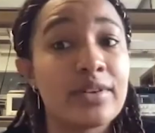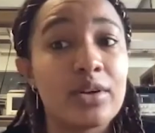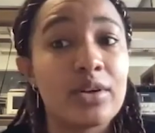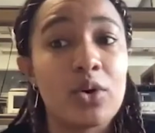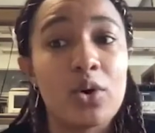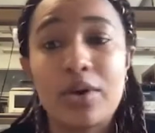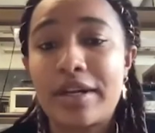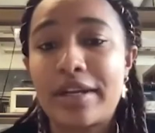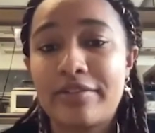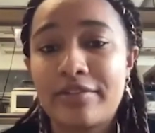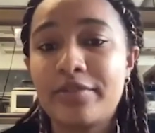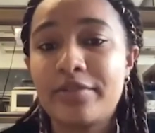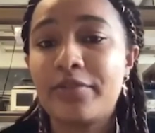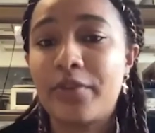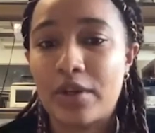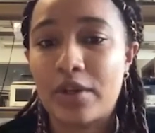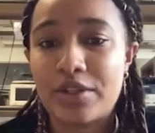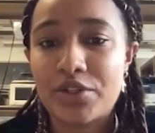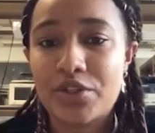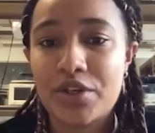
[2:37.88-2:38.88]
or even
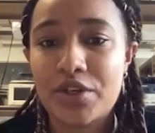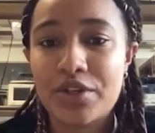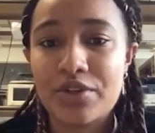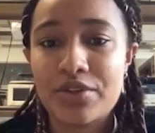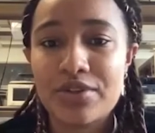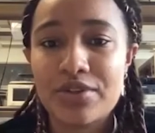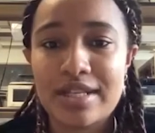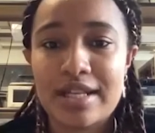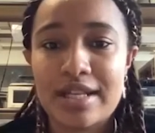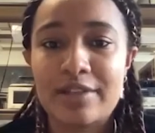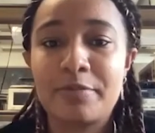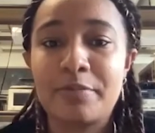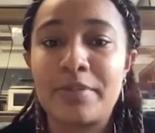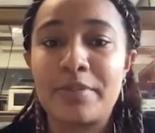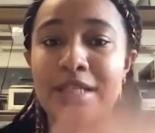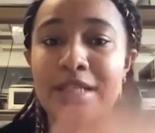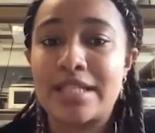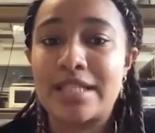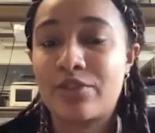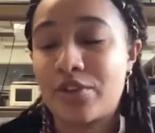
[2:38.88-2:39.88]
volunteer yourself,
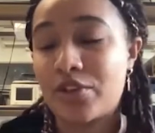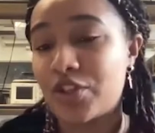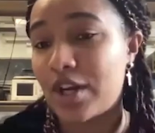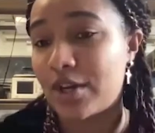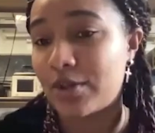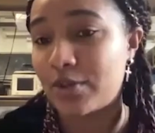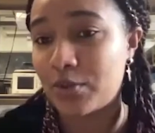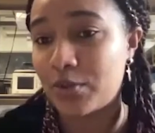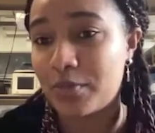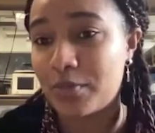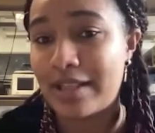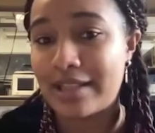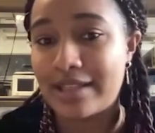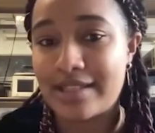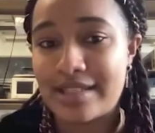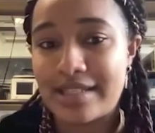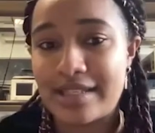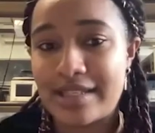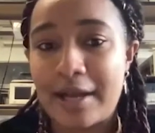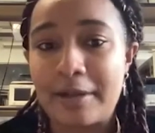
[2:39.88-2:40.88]
please reach out to
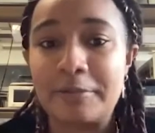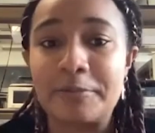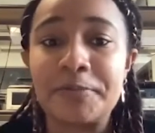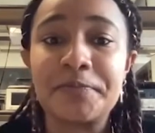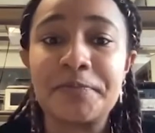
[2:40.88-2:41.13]
Melissa.